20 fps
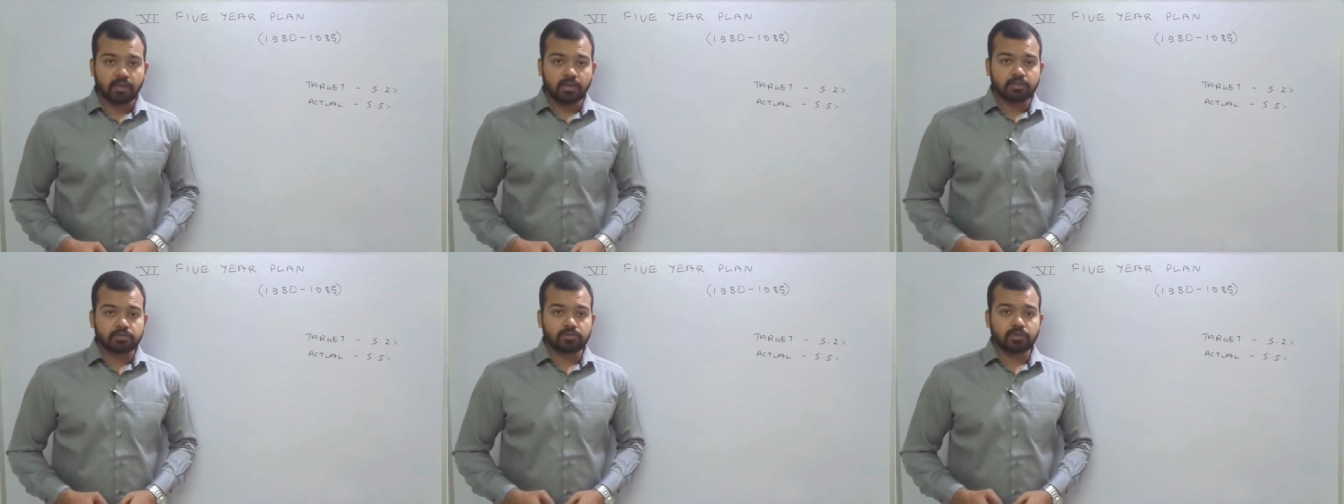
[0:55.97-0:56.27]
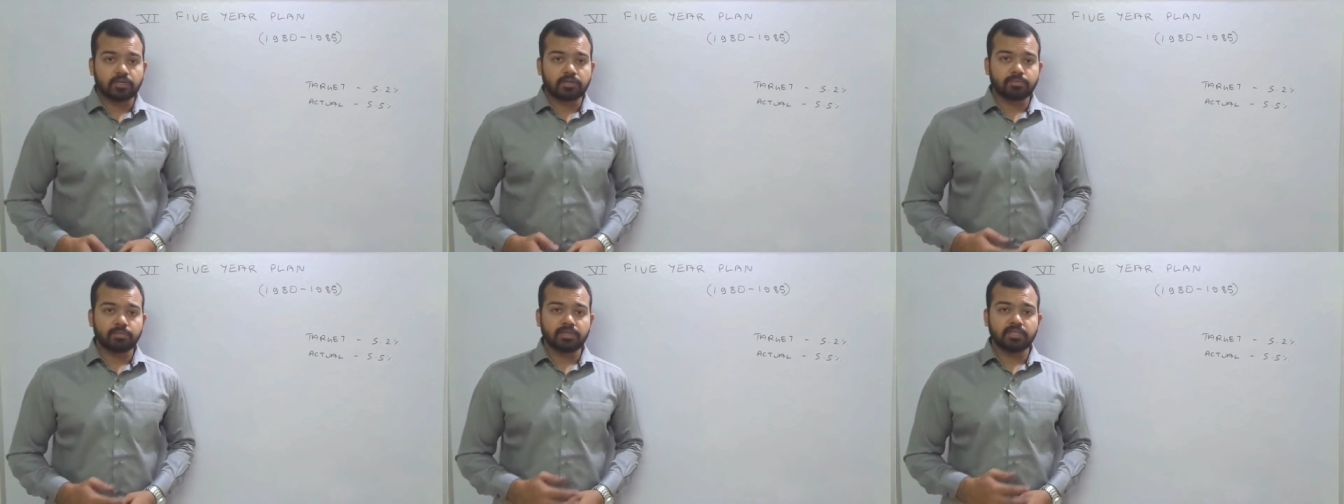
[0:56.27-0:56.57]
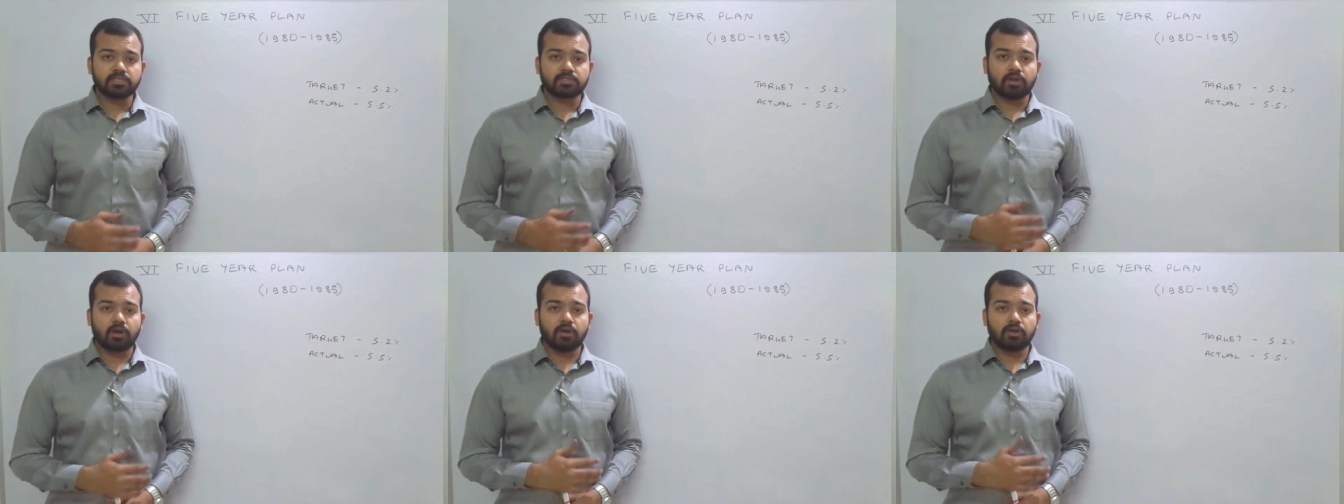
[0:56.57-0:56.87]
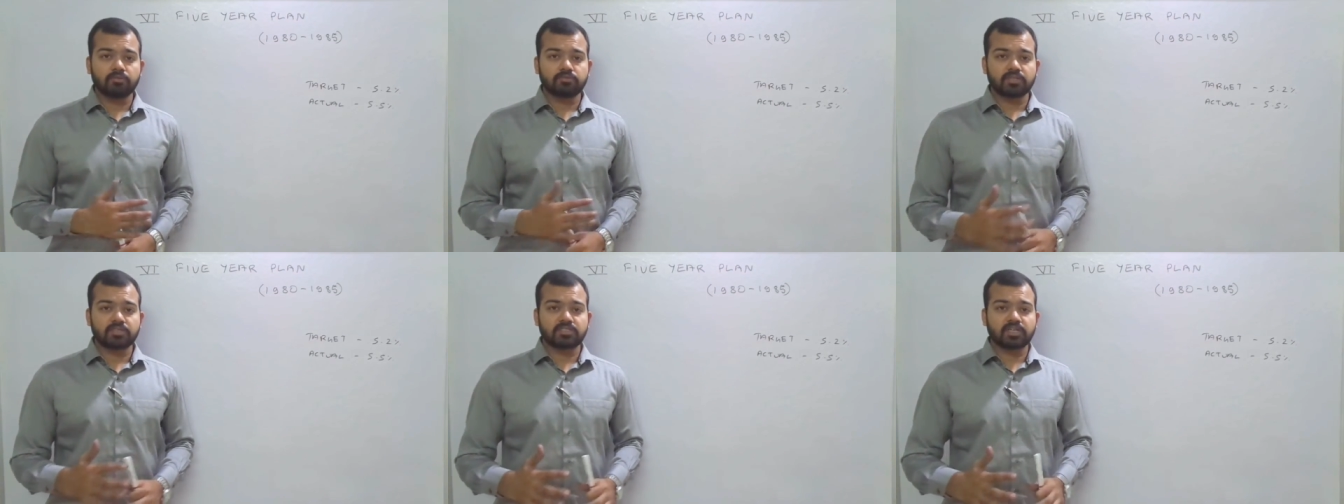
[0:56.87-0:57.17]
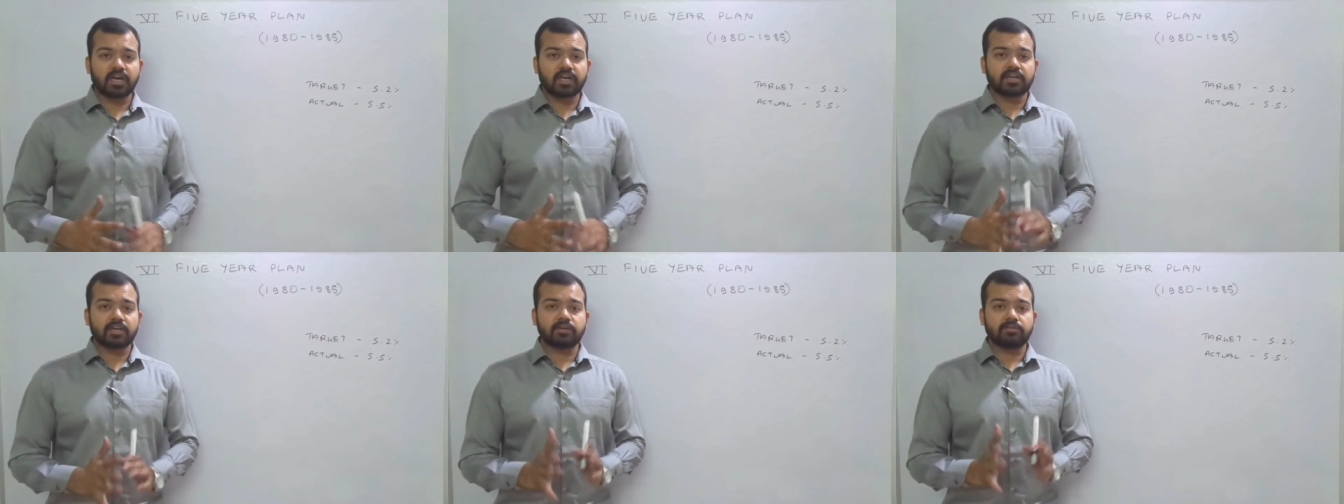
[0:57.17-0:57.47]
So it means all of the
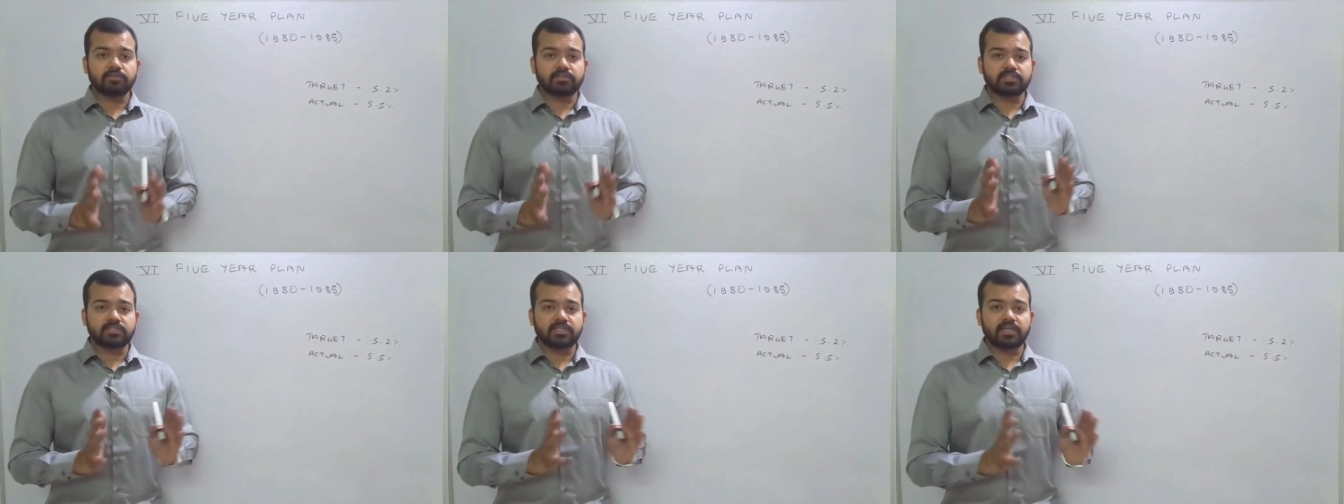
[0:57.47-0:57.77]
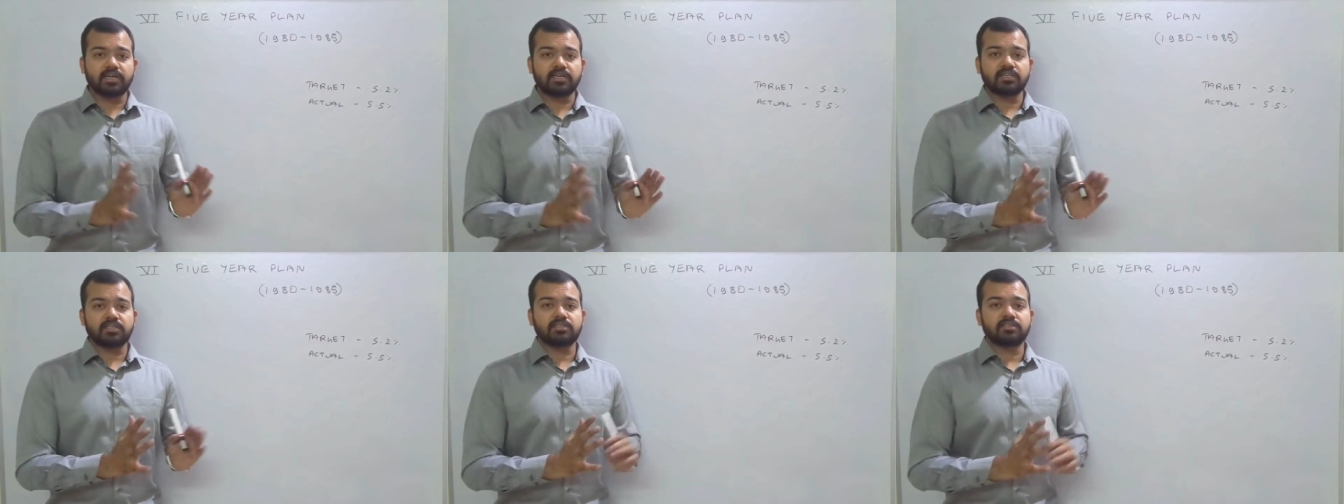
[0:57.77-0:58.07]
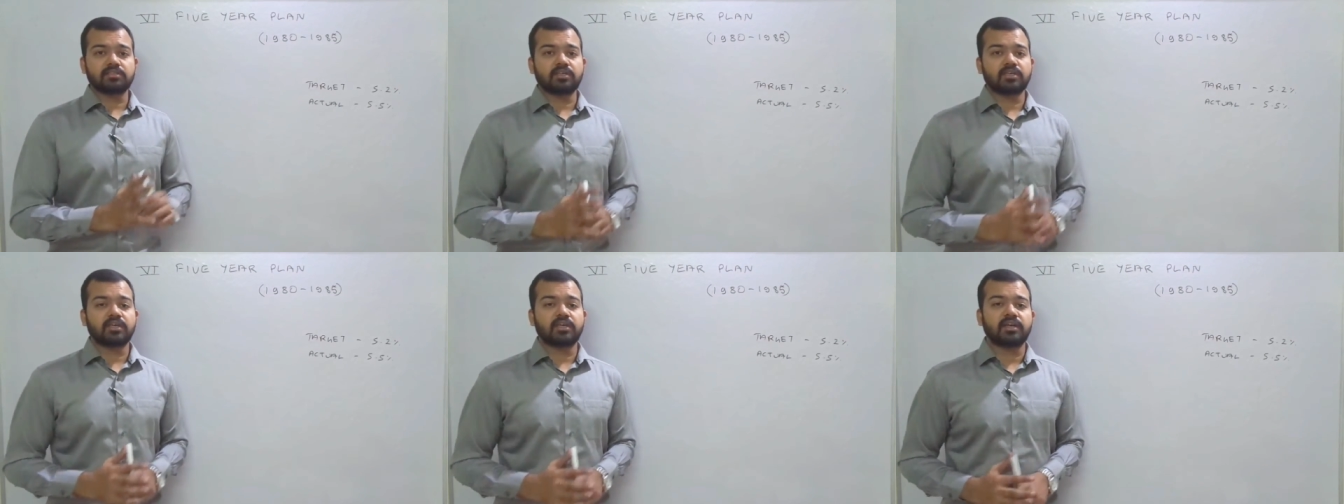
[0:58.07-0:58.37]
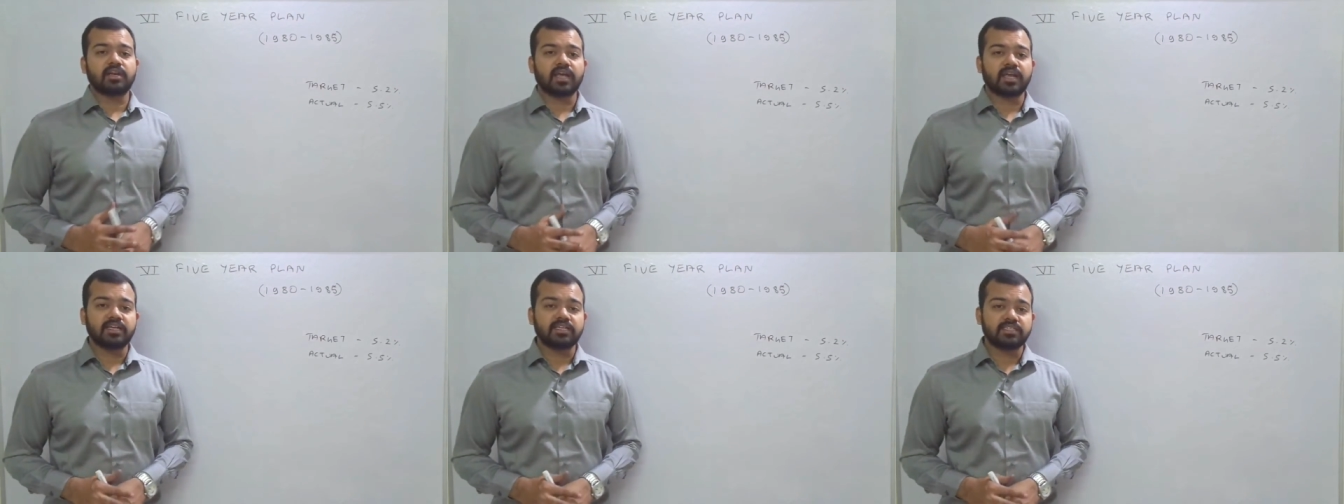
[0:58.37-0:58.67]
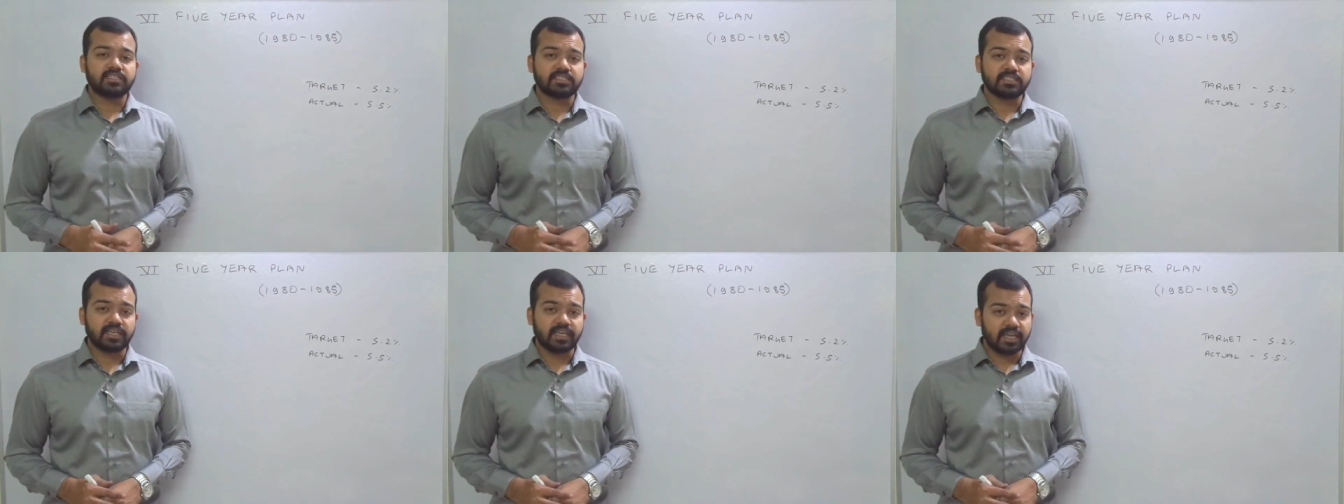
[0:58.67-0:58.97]
target was set in the year
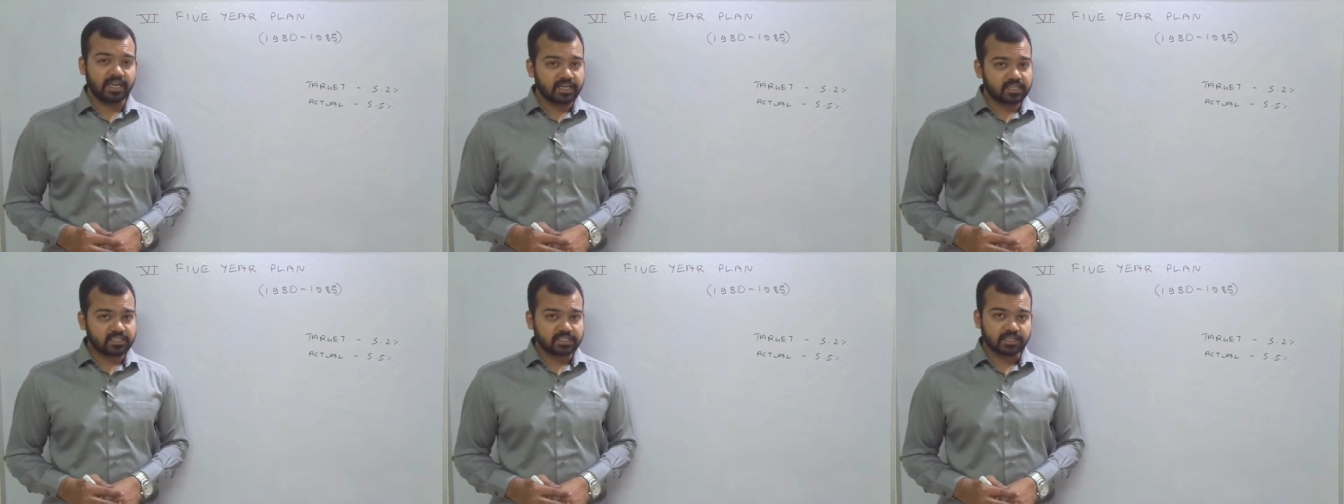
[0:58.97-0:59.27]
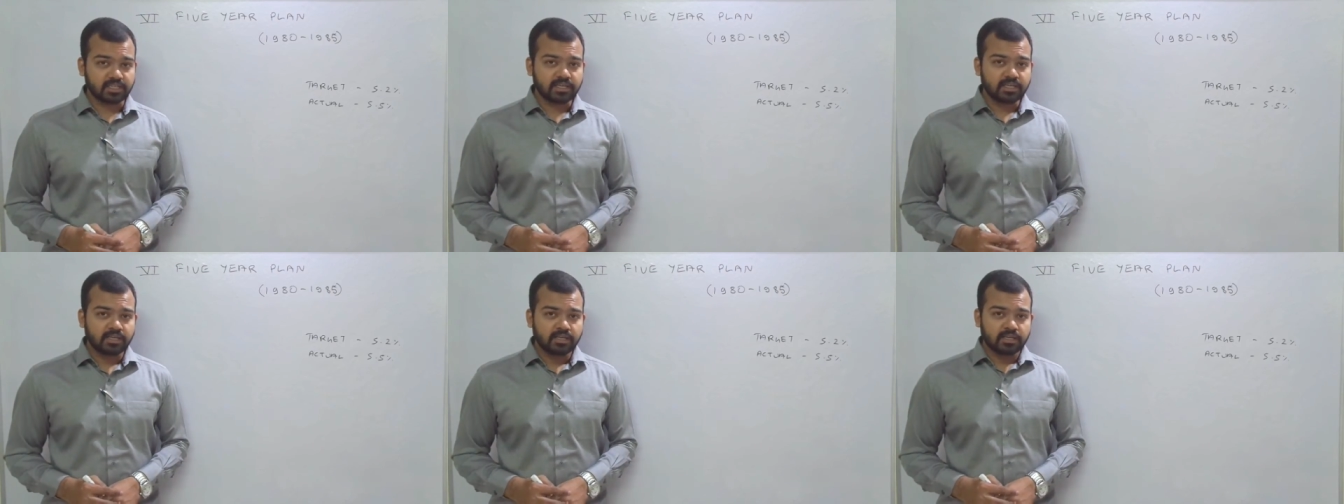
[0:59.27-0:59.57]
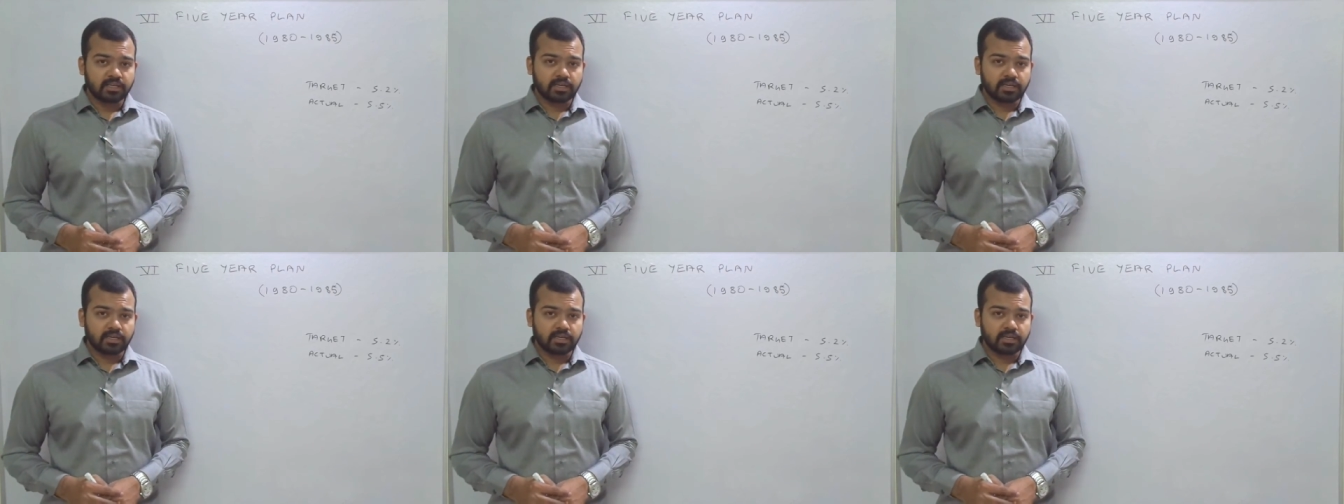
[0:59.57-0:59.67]
1980.